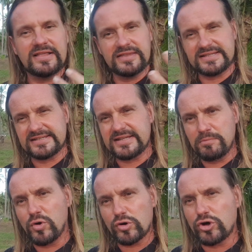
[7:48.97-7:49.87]
this is the
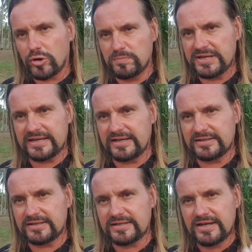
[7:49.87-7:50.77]
more
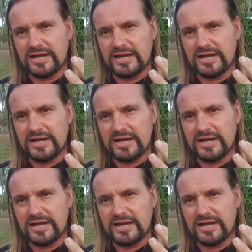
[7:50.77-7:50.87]
complicated